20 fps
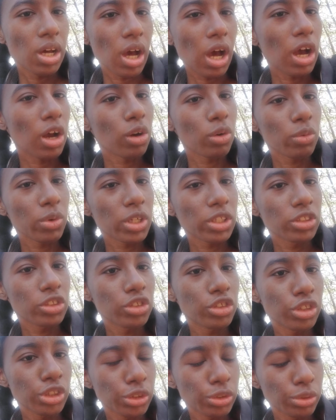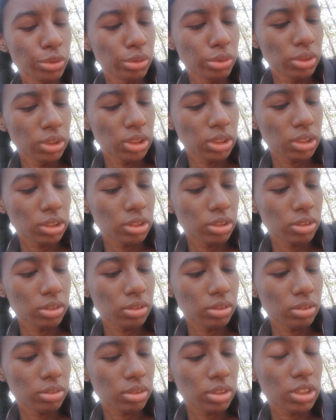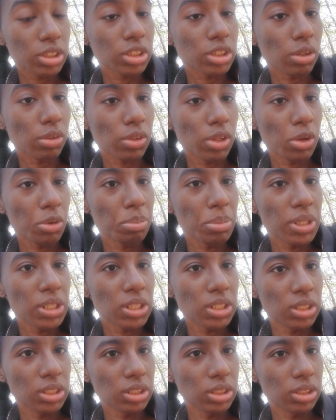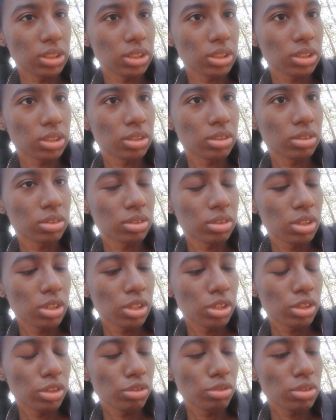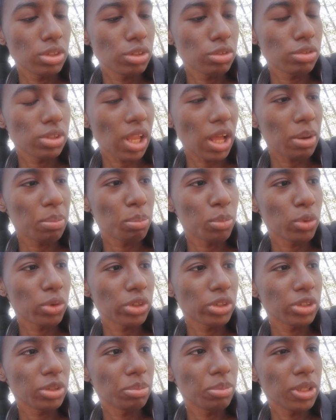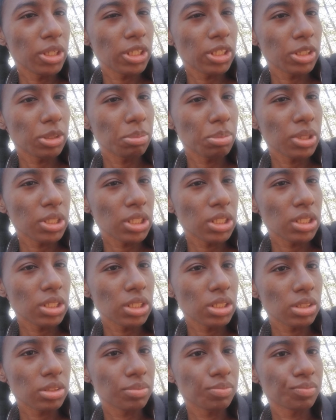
I would rather choose solo because you can do a lot more. You can be independent.